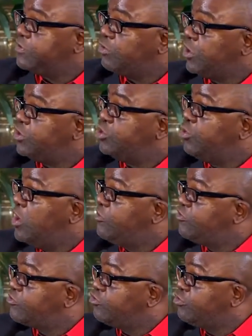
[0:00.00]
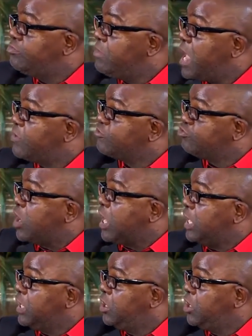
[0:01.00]
what you went through as
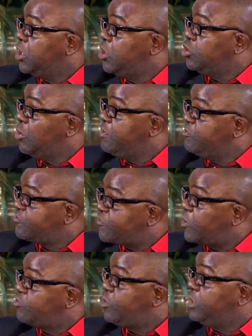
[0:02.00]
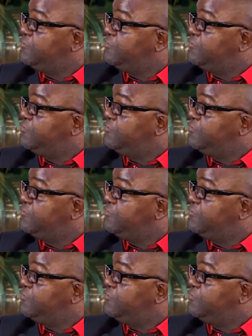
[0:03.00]
well, you've been sexually